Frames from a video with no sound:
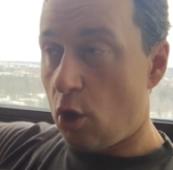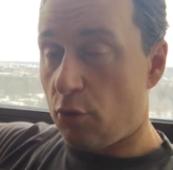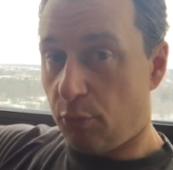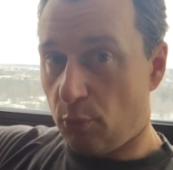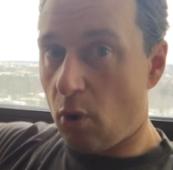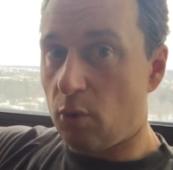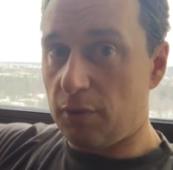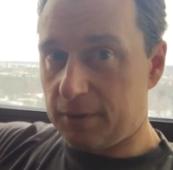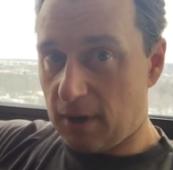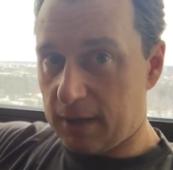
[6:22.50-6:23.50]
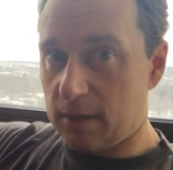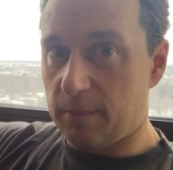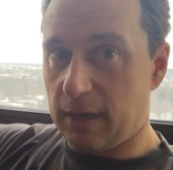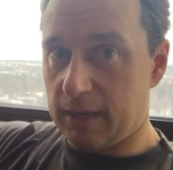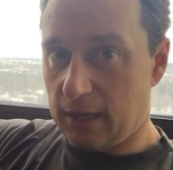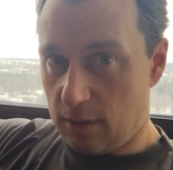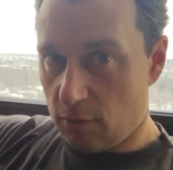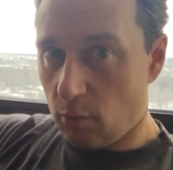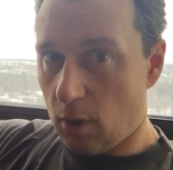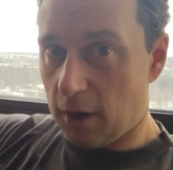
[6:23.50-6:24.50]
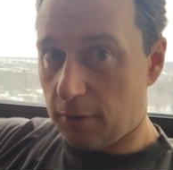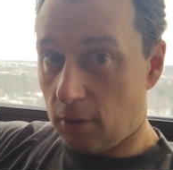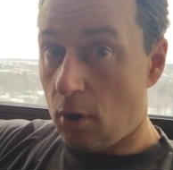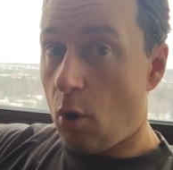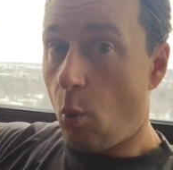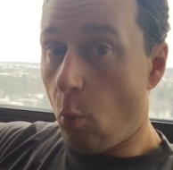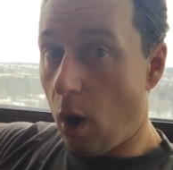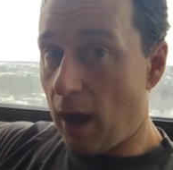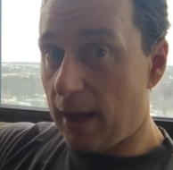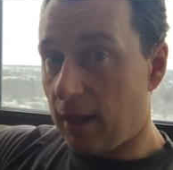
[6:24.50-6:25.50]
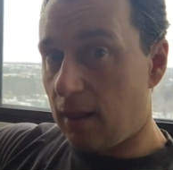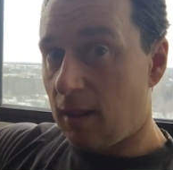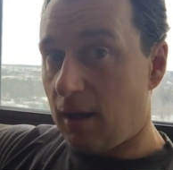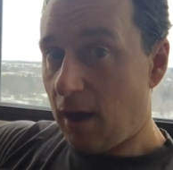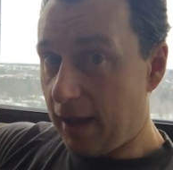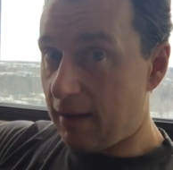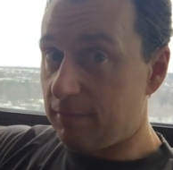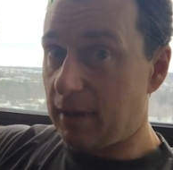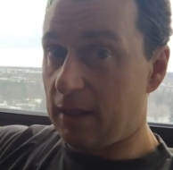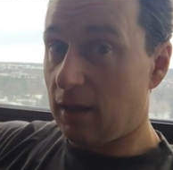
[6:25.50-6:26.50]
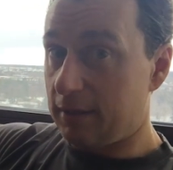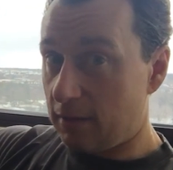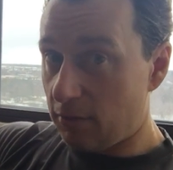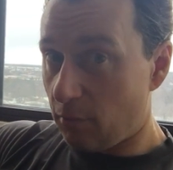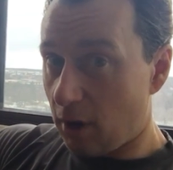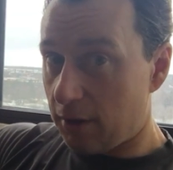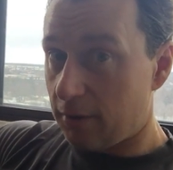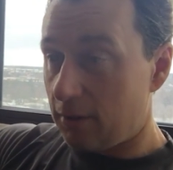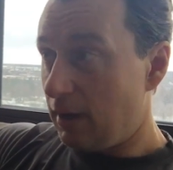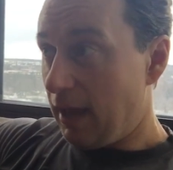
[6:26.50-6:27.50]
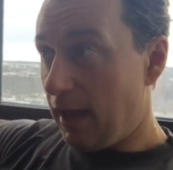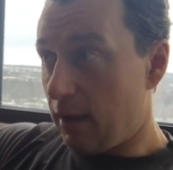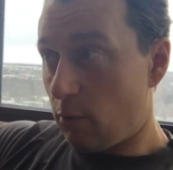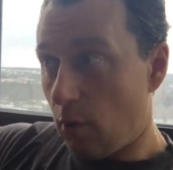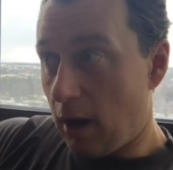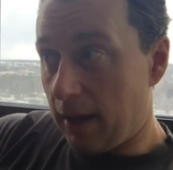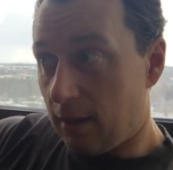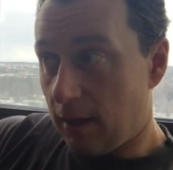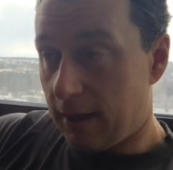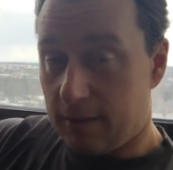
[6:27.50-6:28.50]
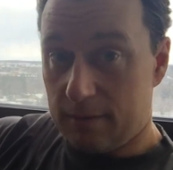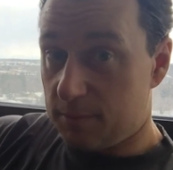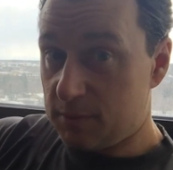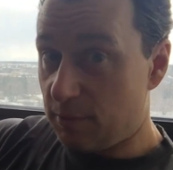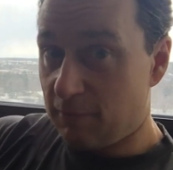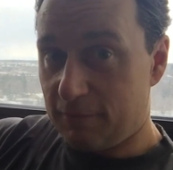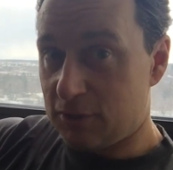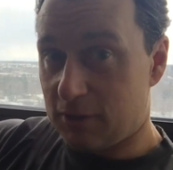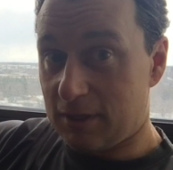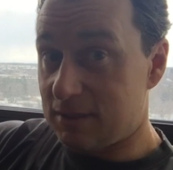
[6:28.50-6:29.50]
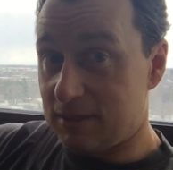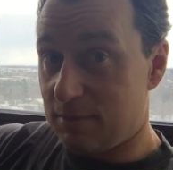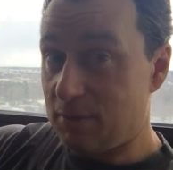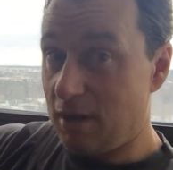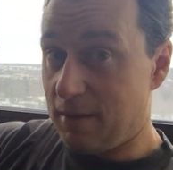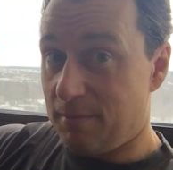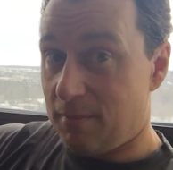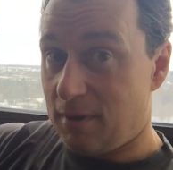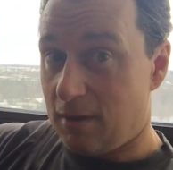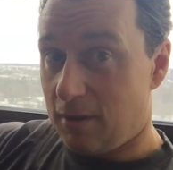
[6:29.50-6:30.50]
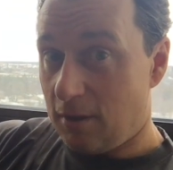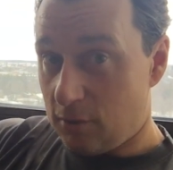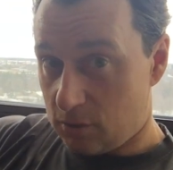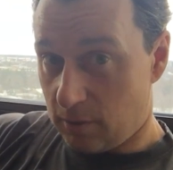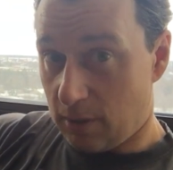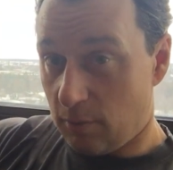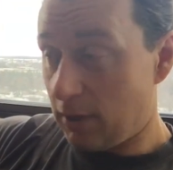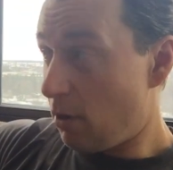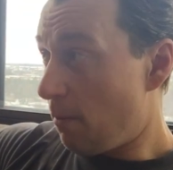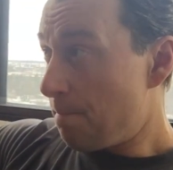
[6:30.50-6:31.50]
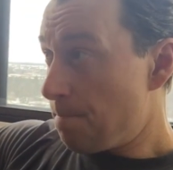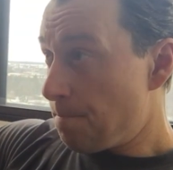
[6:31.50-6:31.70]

throw the dynamite in the water while I have my line in the water and while I am spearfishing at the same time. So here we go.